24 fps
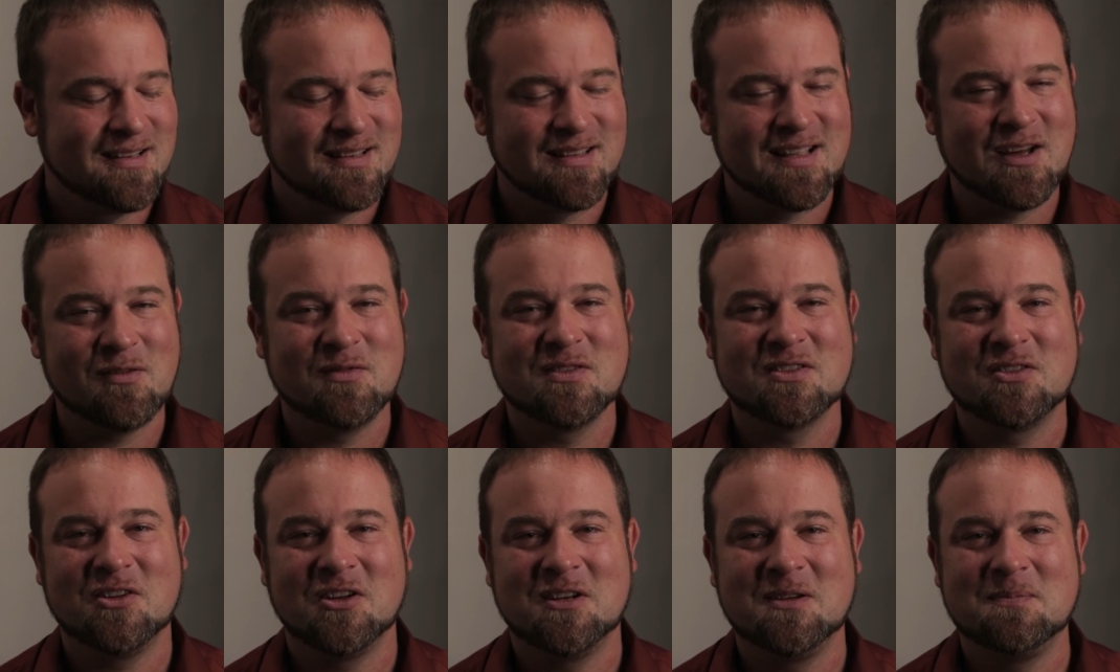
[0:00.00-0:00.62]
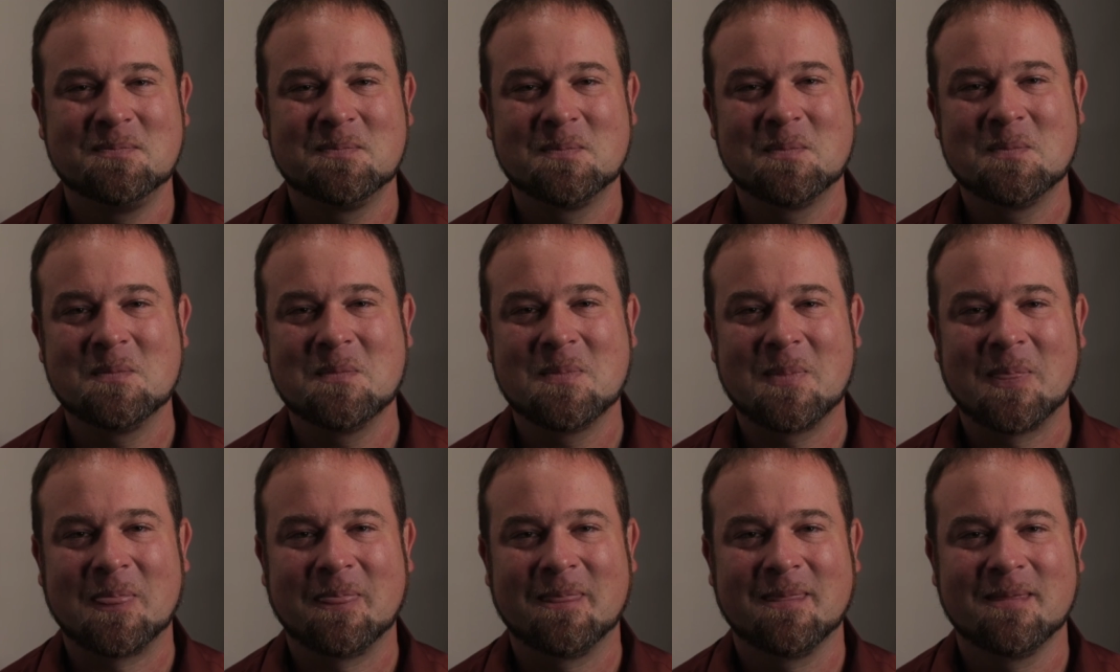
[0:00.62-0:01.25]
That was good.
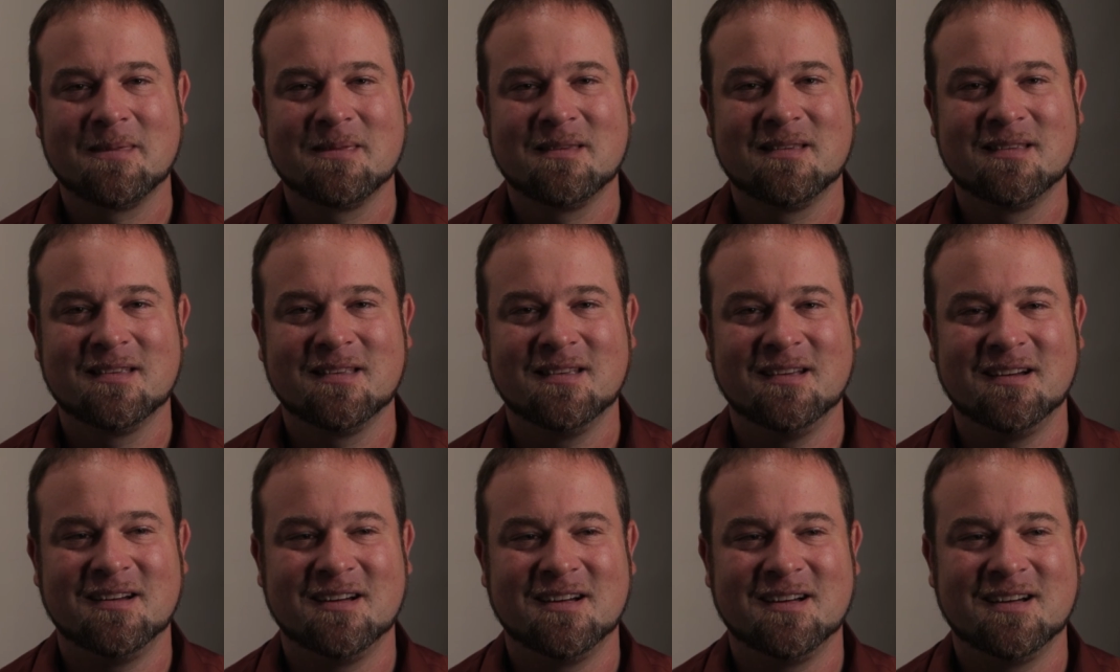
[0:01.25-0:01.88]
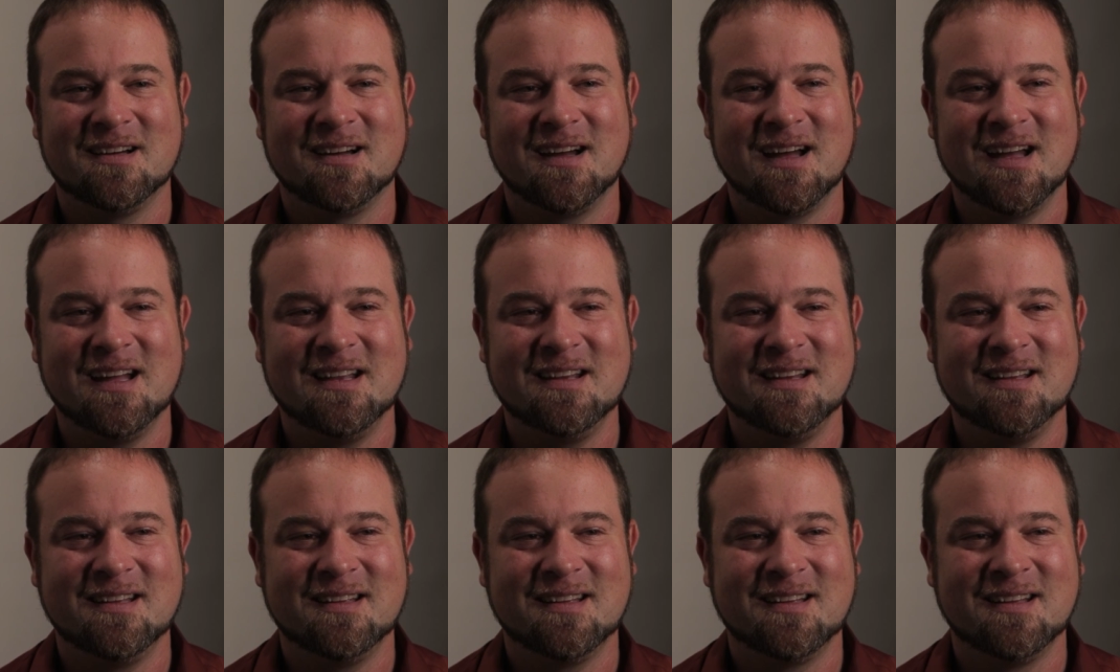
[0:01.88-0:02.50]

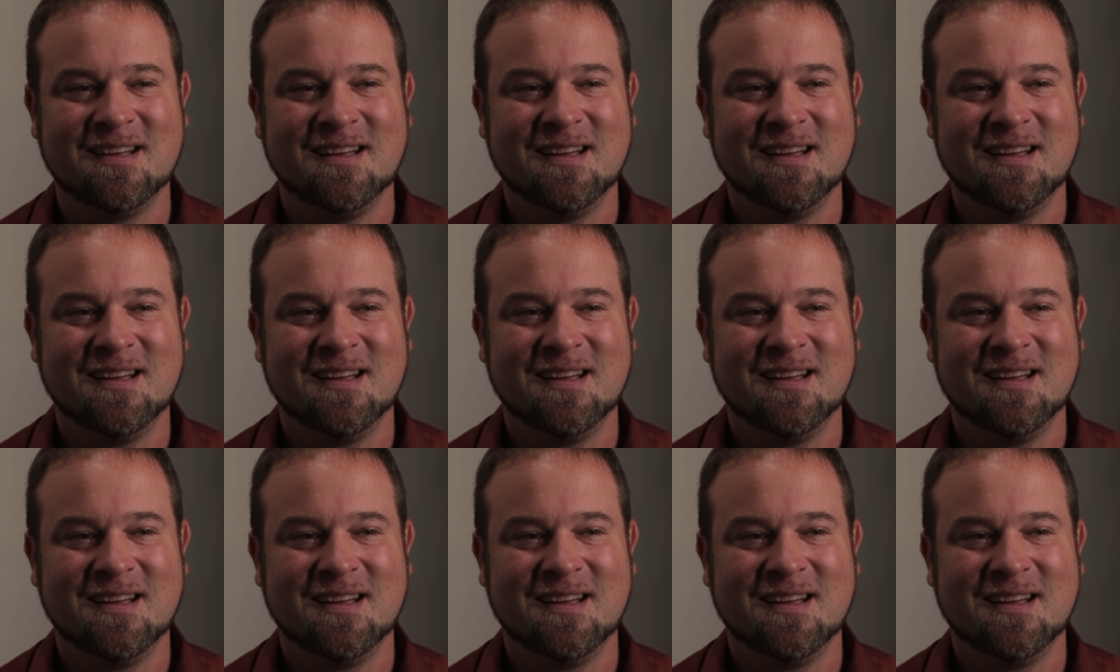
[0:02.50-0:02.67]
I